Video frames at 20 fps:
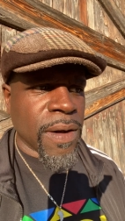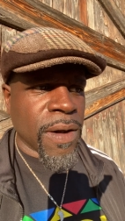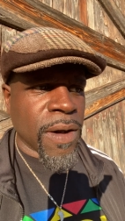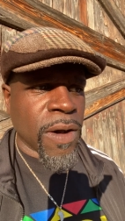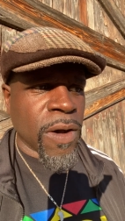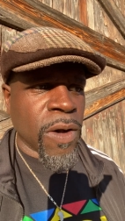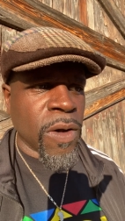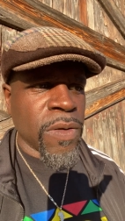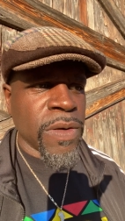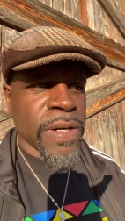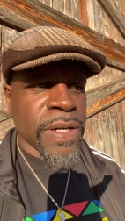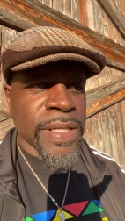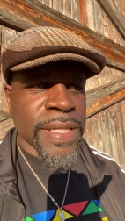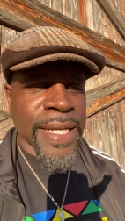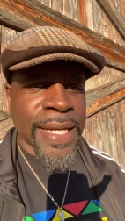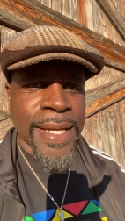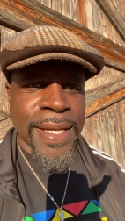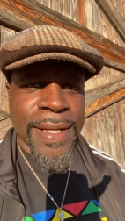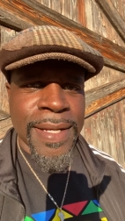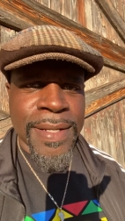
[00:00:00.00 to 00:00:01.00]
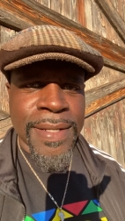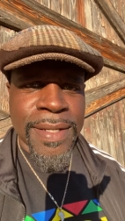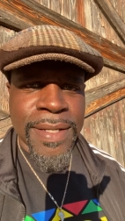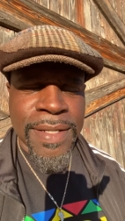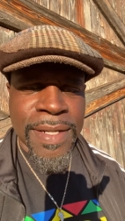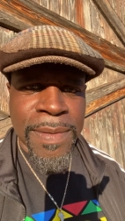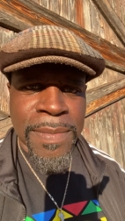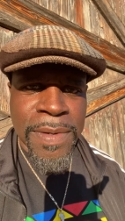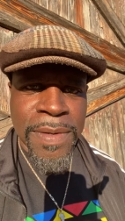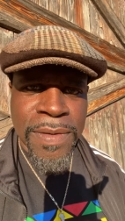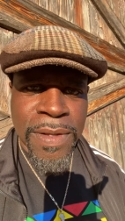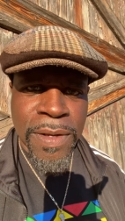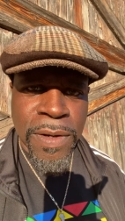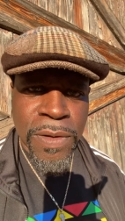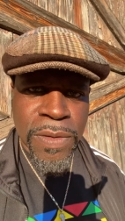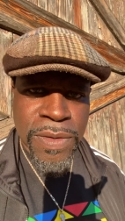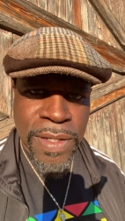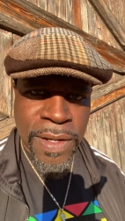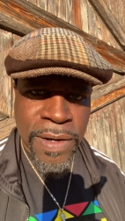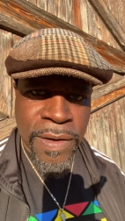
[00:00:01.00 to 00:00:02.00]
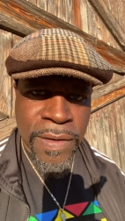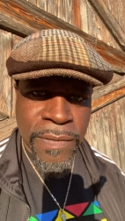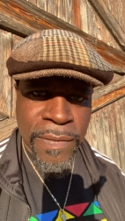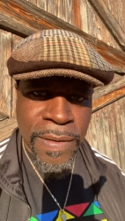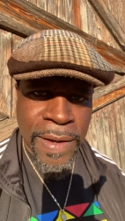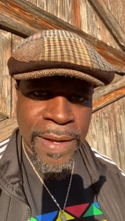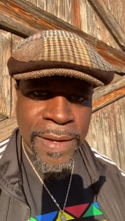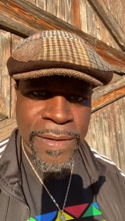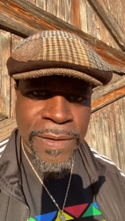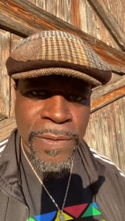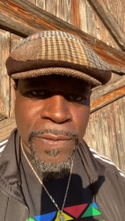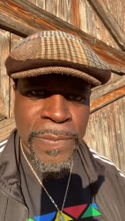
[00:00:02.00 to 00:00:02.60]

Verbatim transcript: older than some of those that are around you.